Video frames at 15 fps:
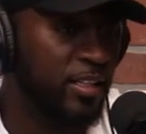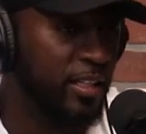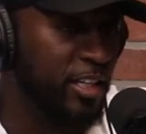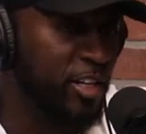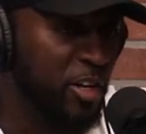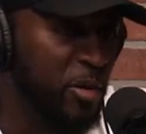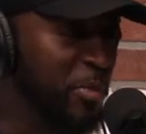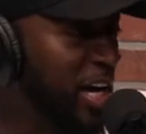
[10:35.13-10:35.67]
You
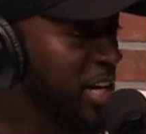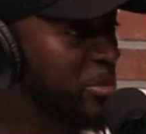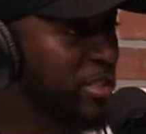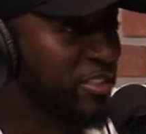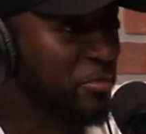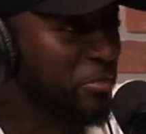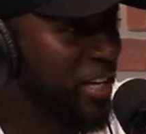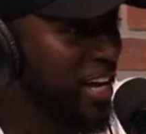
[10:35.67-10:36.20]
know, there might have been
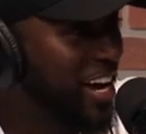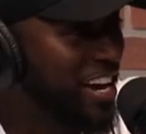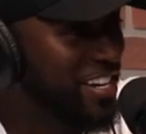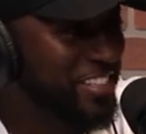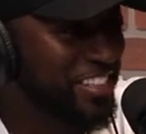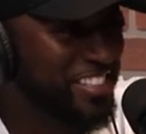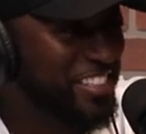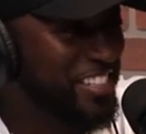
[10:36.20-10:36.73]
some
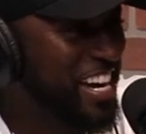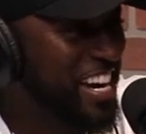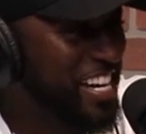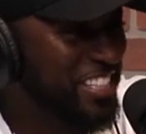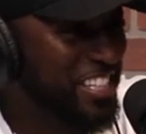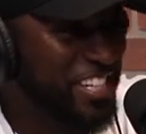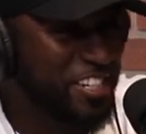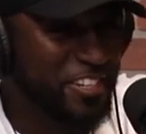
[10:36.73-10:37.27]
cash
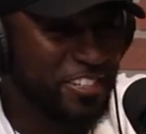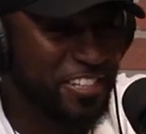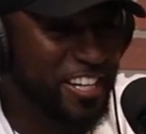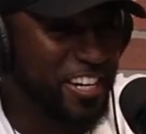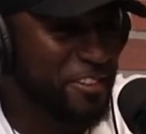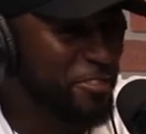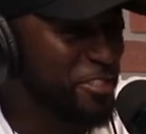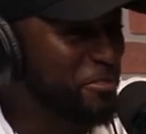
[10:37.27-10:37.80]
exchange here or
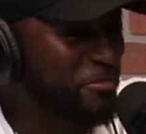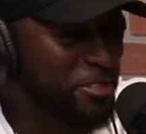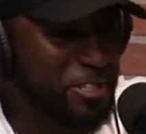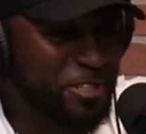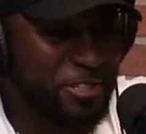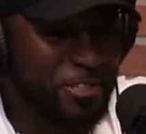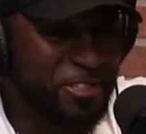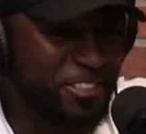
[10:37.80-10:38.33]
there for some
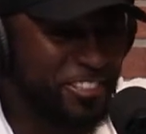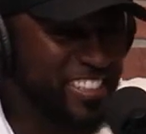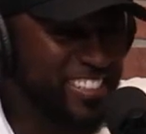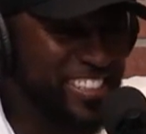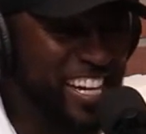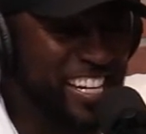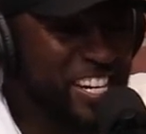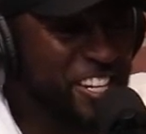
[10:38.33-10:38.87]
shoes or this,
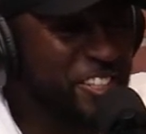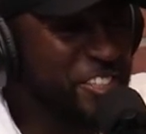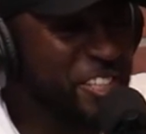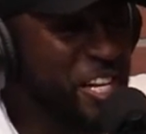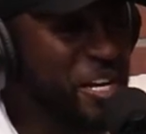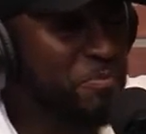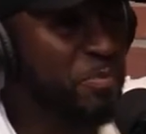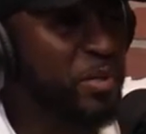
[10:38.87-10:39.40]
that, and the other
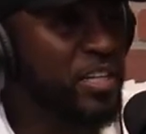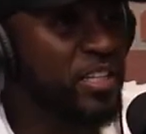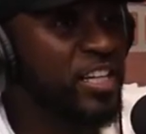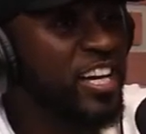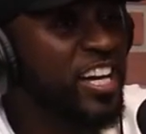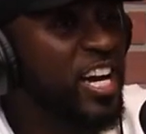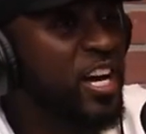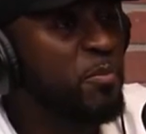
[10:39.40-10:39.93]
thing.
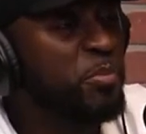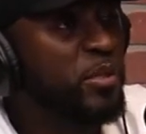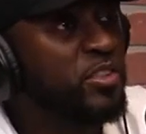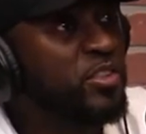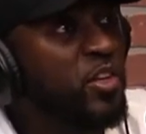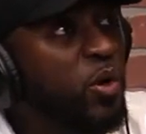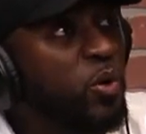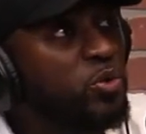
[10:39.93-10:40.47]

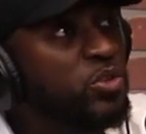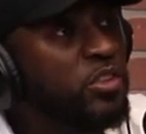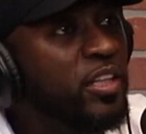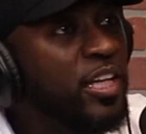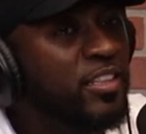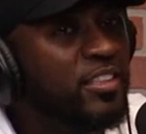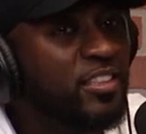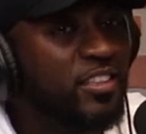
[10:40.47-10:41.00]
But those are
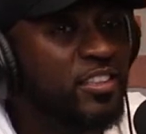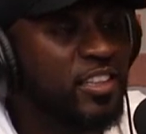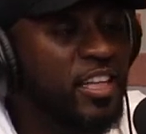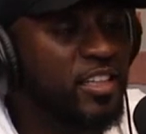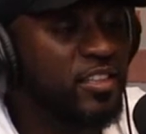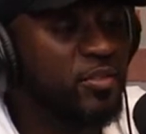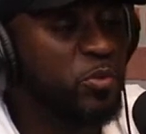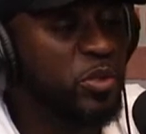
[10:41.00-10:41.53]
like
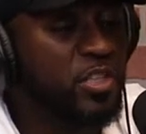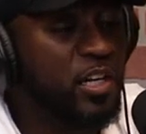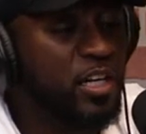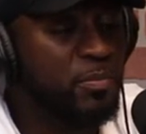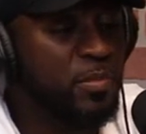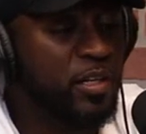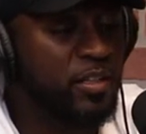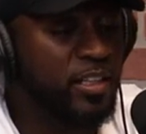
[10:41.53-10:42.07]
we talk
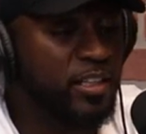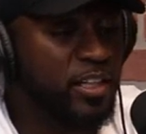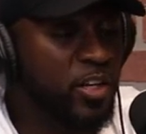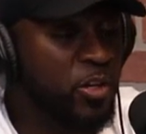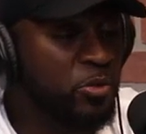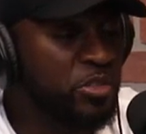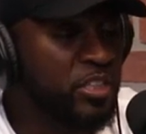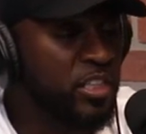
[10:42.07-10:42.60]
about like
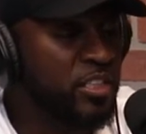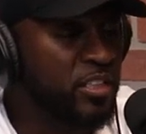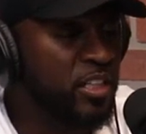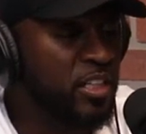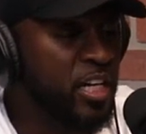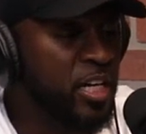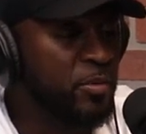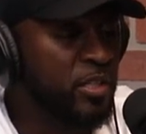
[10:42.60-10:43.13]
OGs in
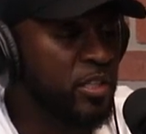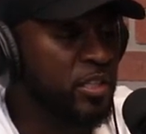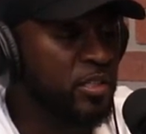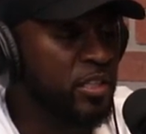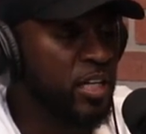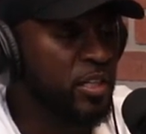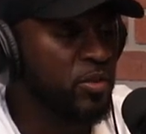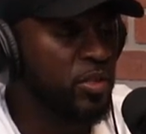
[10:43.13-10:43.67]
the neighborhood. It's
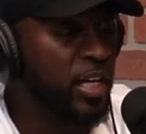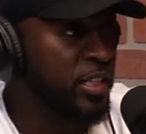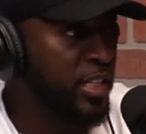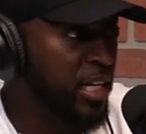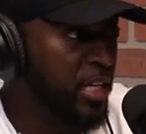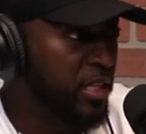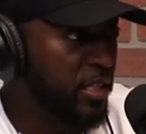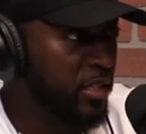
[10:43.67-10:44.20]
like, okay,
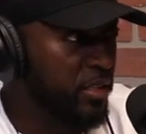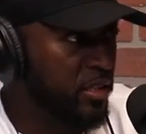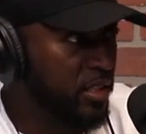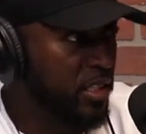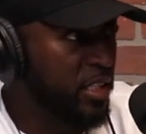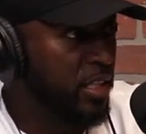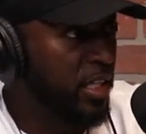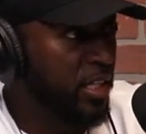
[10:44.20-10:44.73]
they can
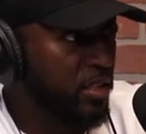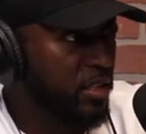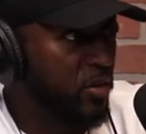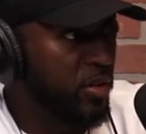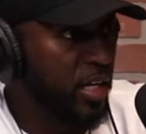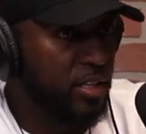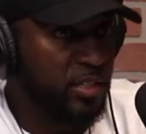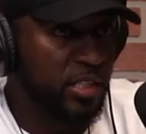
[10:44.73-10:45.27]
see like,
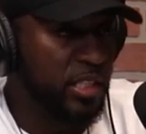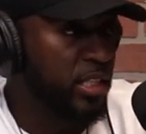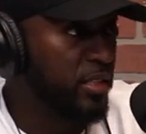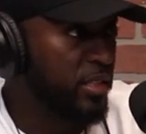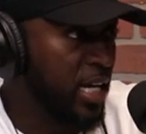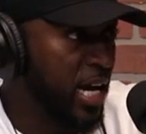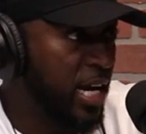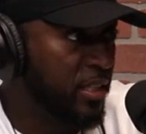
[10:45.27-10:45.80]
okay, this kid's
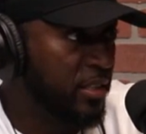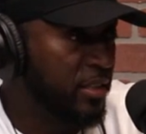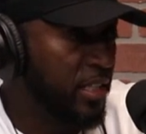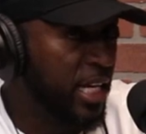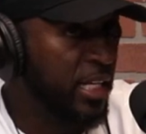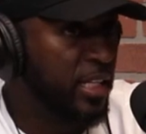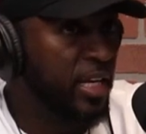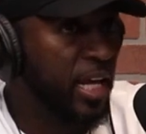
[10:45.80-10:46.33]
got it.
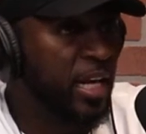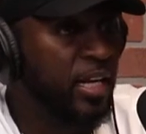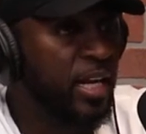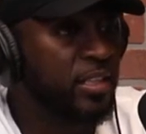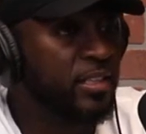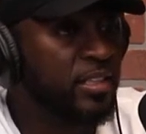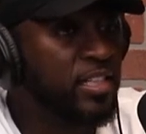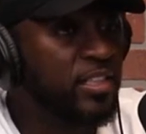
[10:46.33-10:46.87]
And I
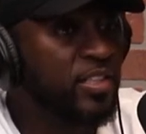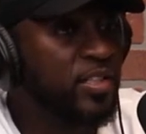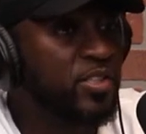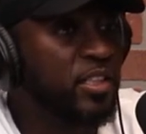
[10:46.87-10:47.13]
think